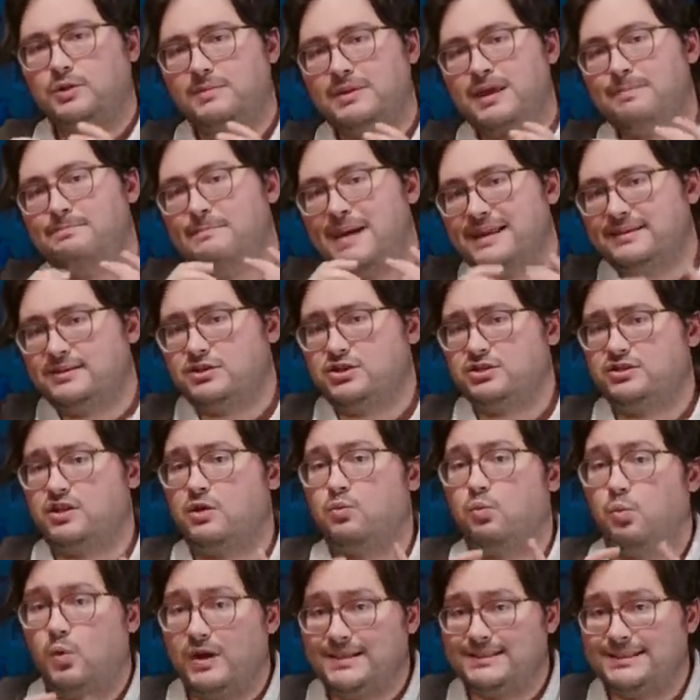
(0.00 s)
told me that messages
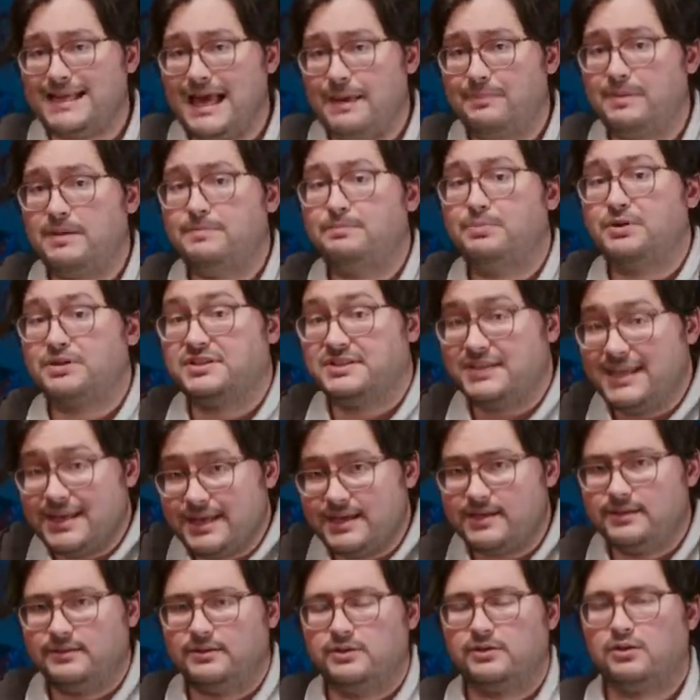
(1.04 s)
on WhatsApp in
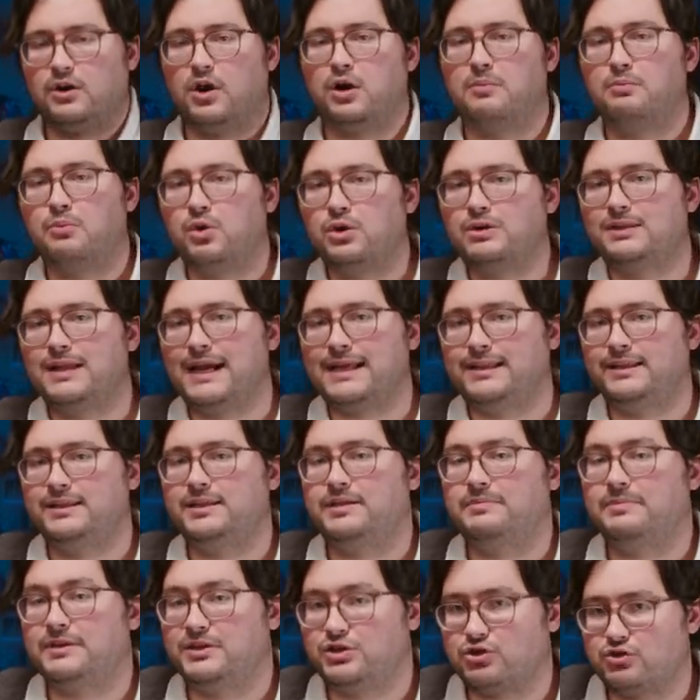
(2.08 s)
particular are more
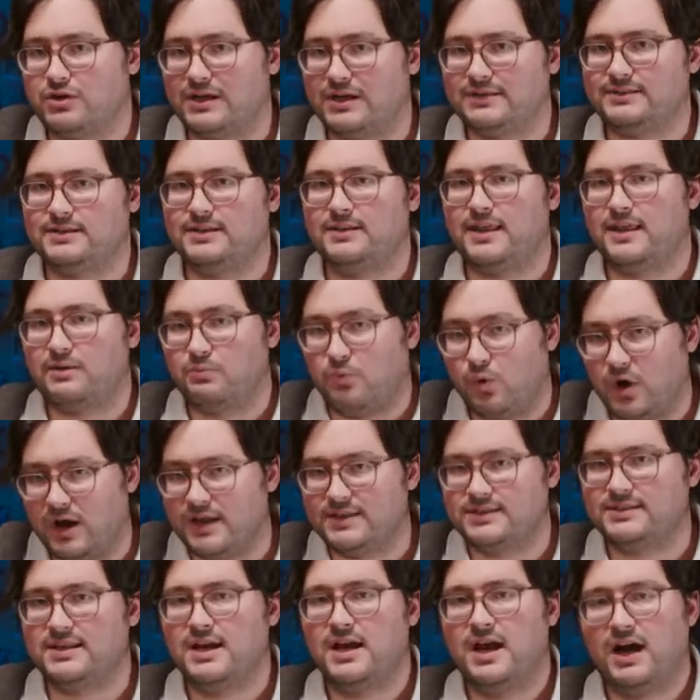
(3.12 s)
likely to be trusted than
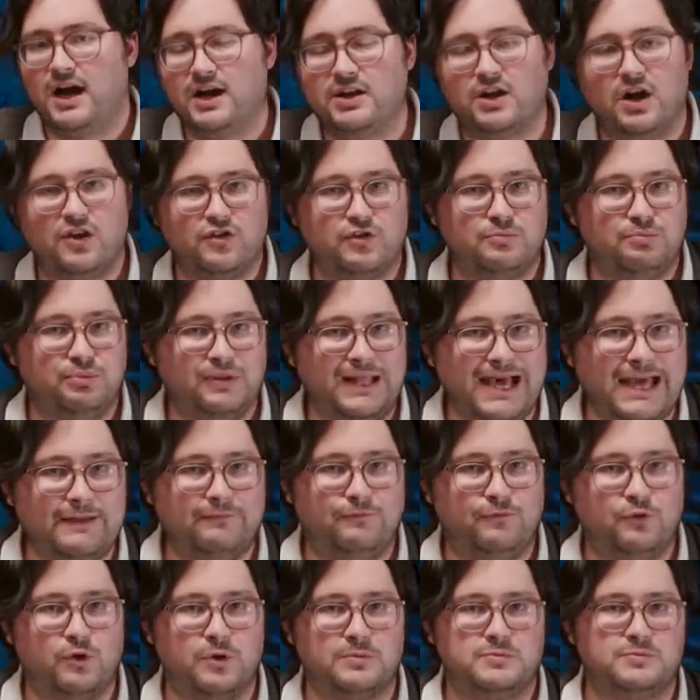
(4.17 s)
ones on other
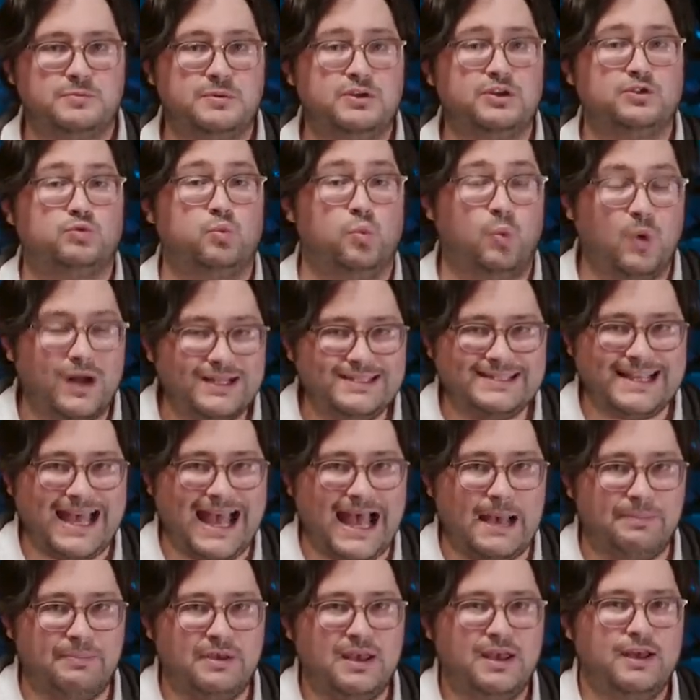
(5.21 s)
platforms because
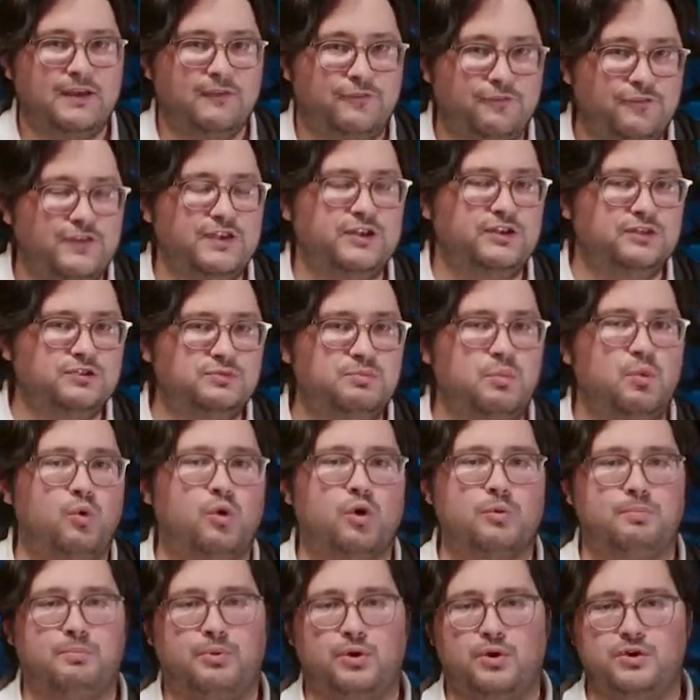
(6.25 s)
WhatsApp feels
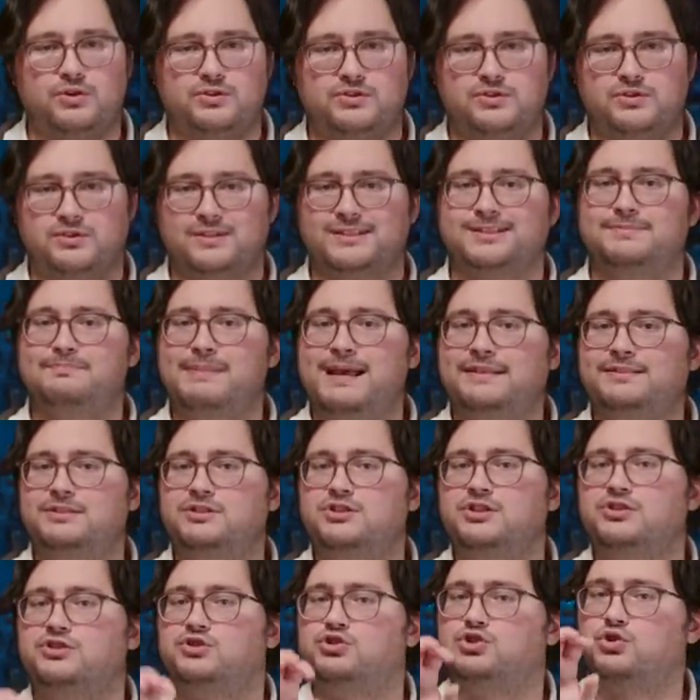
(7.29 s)
more personal. It's
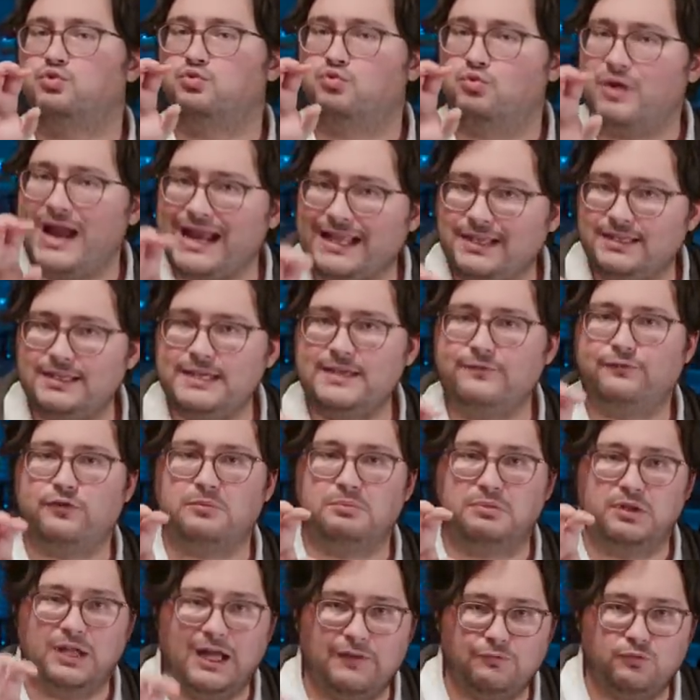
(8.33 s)
messages directly
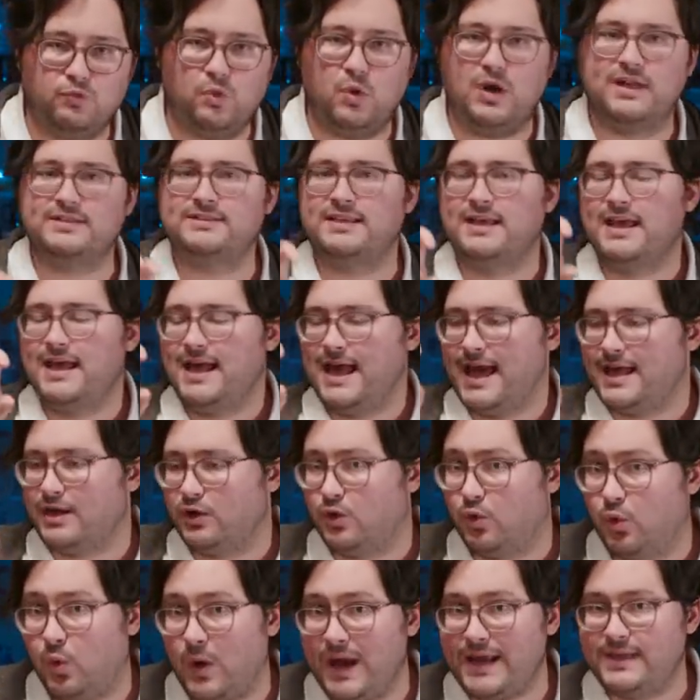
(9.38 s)
from loved ones and
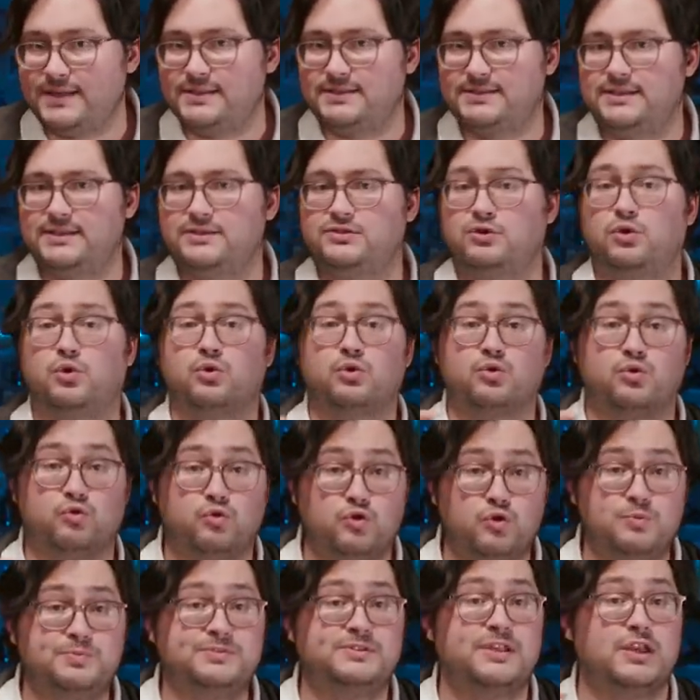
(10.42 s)
acquaintances or
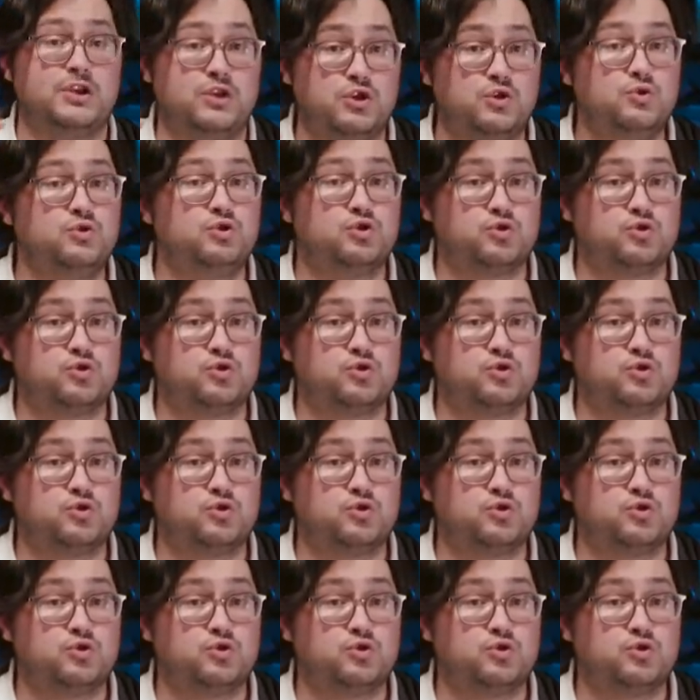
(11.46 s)
groups that you